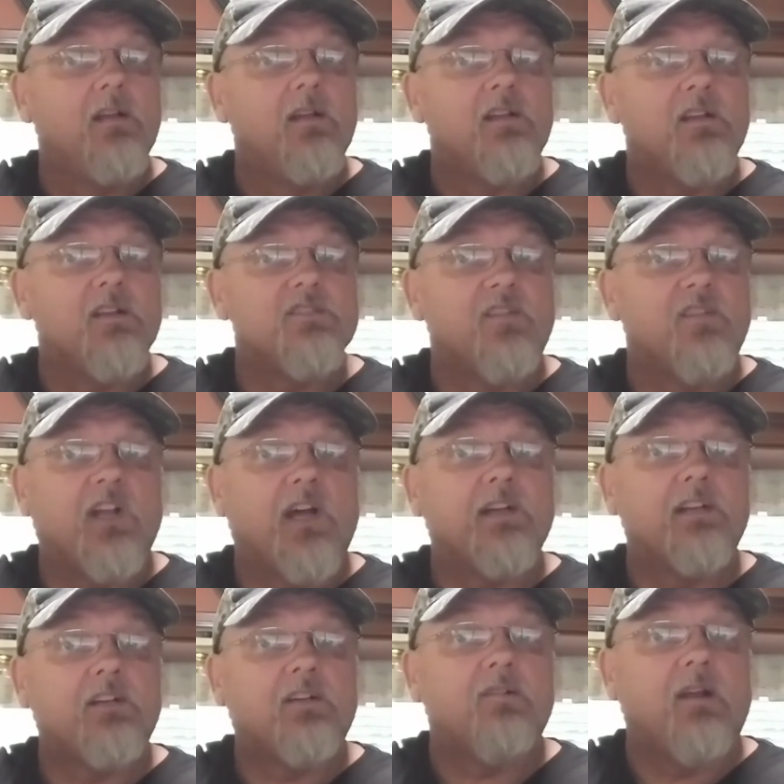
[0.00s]
because you've done
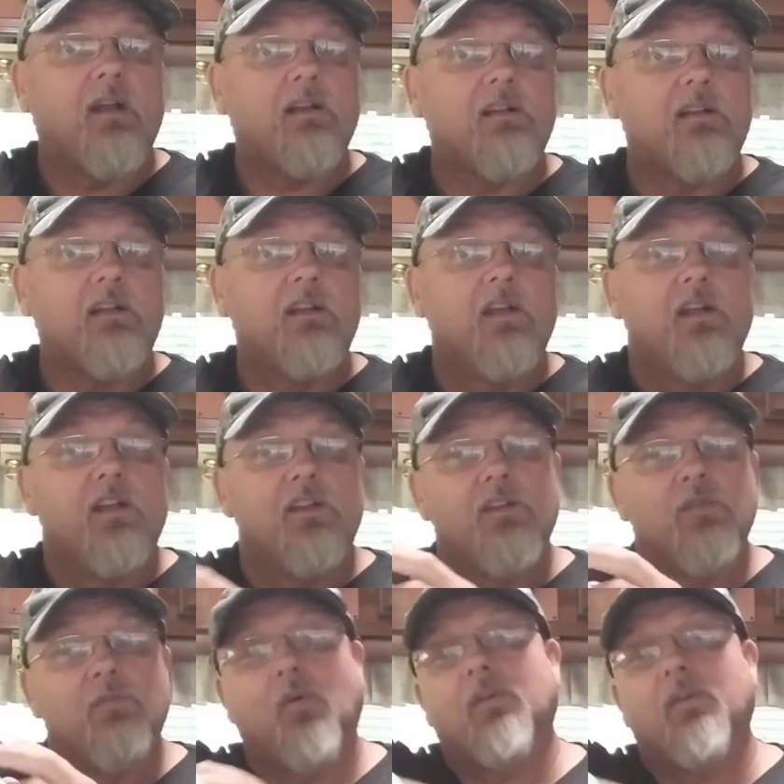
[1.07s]
it correctly,
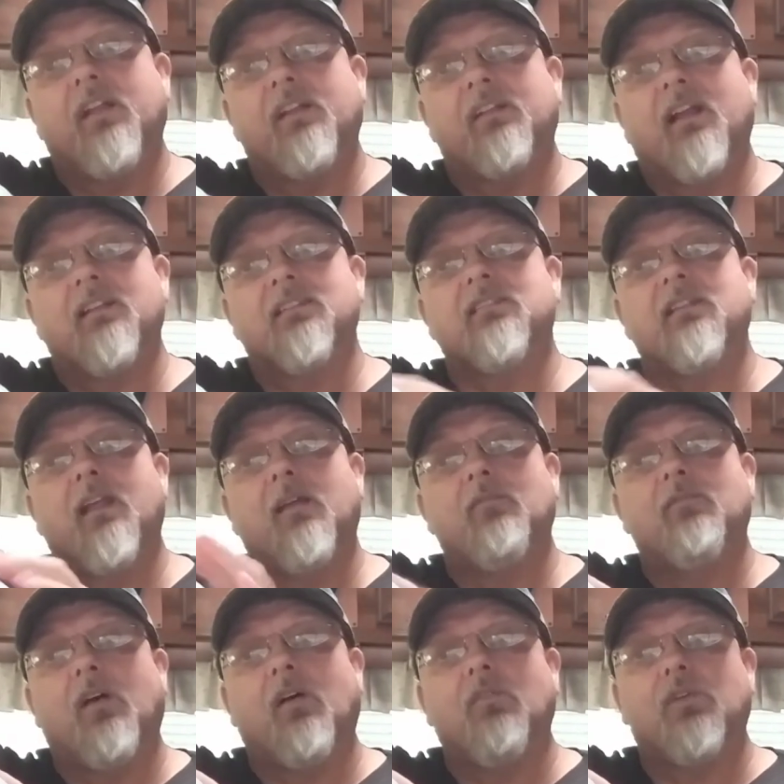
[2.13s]
you won't hit that slam
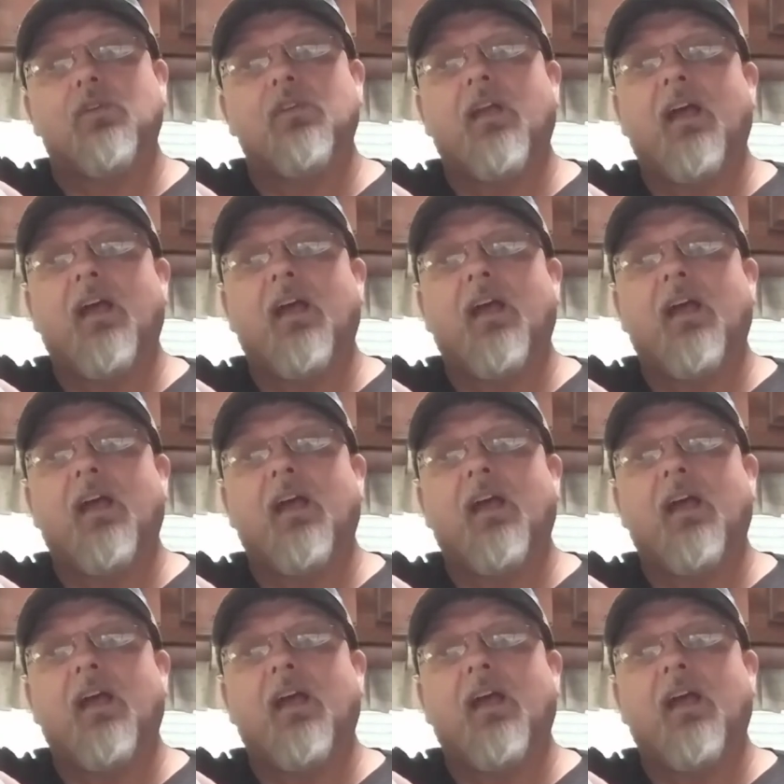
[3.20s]
valve or